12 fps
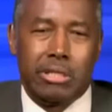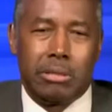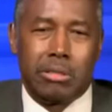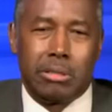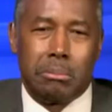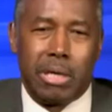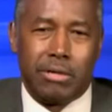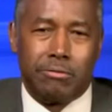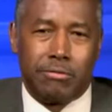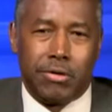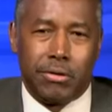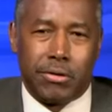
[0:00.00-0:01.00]
the, the
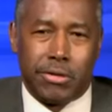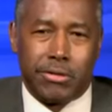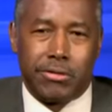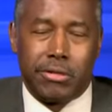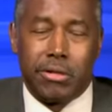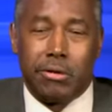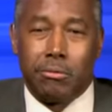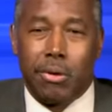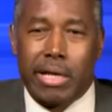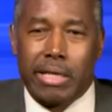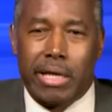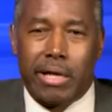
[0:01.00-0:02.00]
main focus. You know,
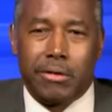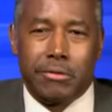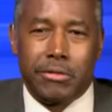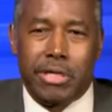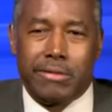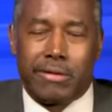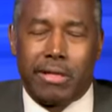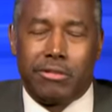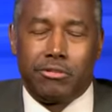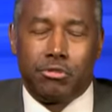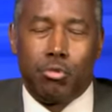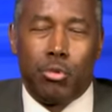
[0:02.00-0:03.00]
right now he's got
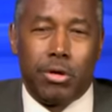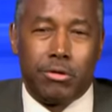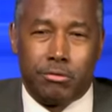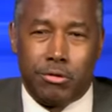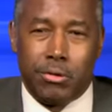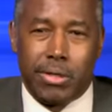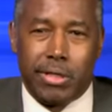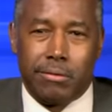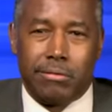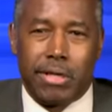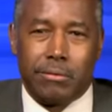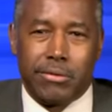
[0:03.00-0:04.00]
this wonderful
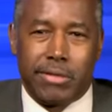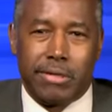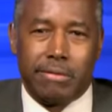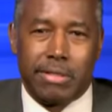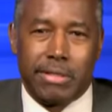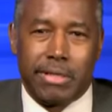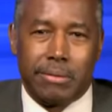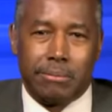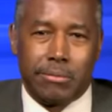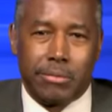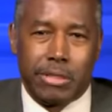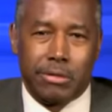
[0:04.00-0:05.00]
gift that was given to
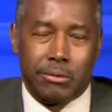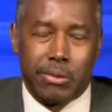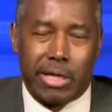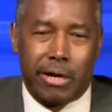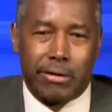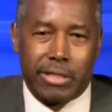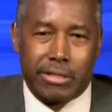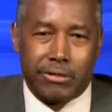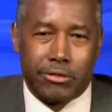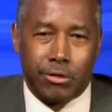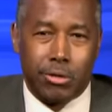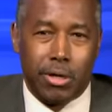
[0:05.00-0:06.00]
him, you know, regarding the
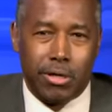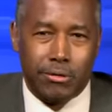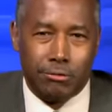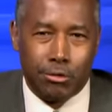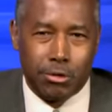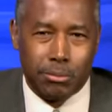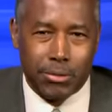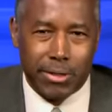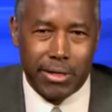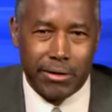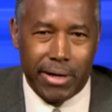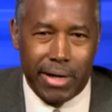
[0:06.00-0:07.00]
so-called Affordable
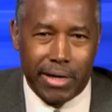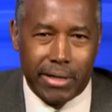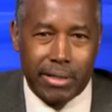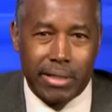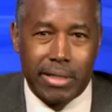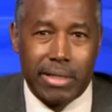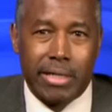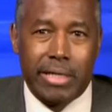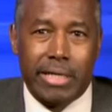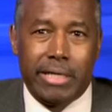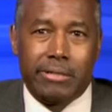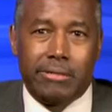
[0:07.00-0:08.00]
Care Act.
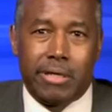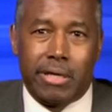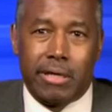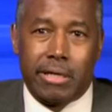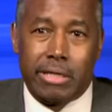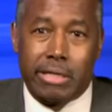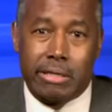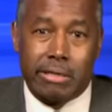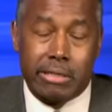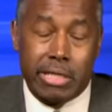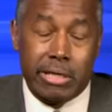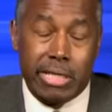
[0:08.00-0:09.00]
And, uh,
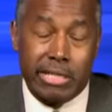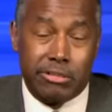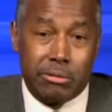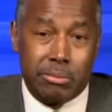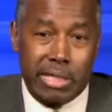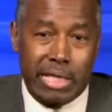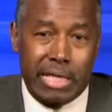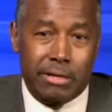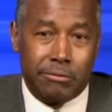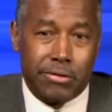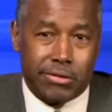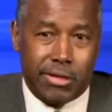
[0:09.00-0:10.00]
you know, he needs to be
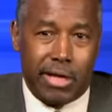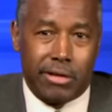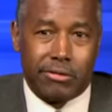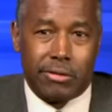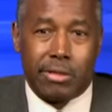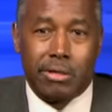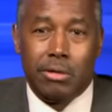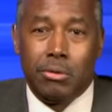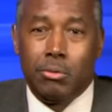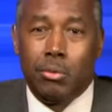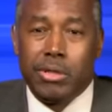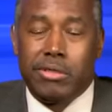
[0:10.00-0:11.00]
emphasizing
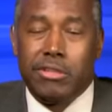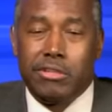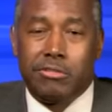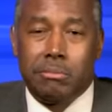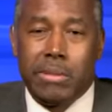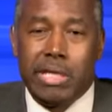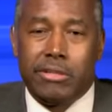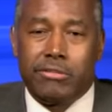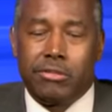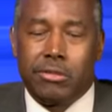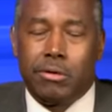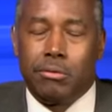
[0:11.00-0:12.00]
what this
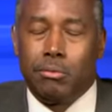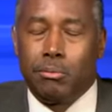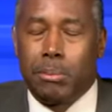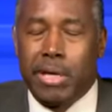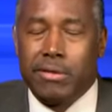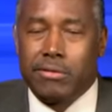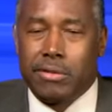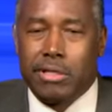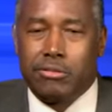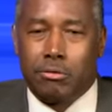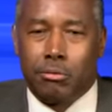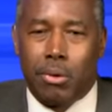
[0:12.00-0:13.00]
means. You know, basically
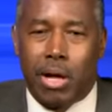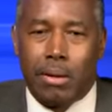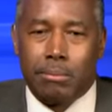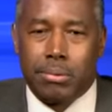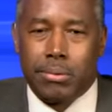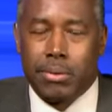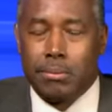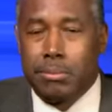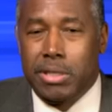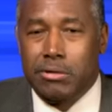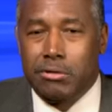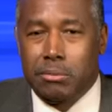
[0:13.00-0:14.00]
it's a rob
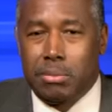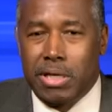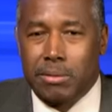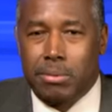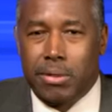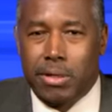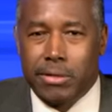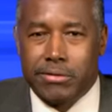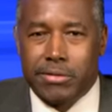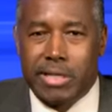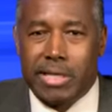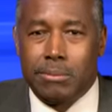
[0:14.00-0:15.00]
Peter to pay Paul
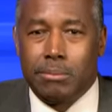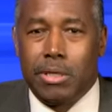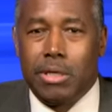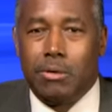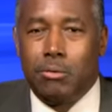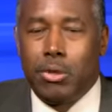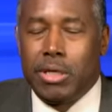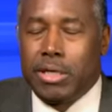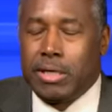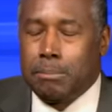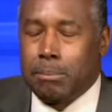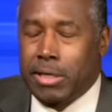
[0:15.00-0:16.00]
scheme. We
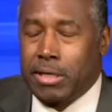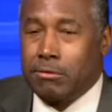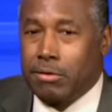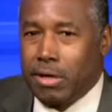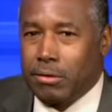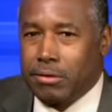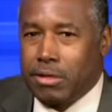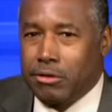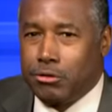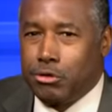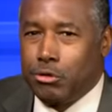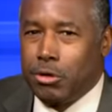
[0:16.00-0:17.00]
give health
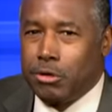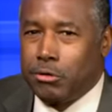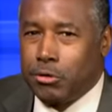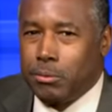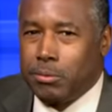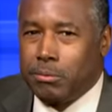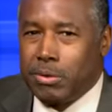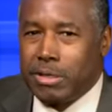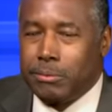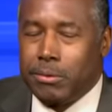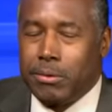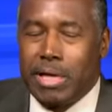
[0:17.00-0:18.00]
care to a group of
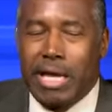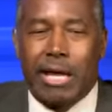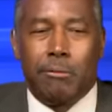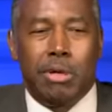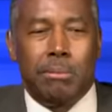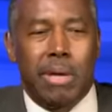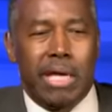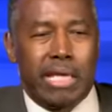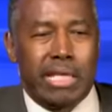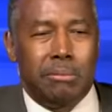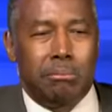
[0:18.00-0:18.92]
people and we make it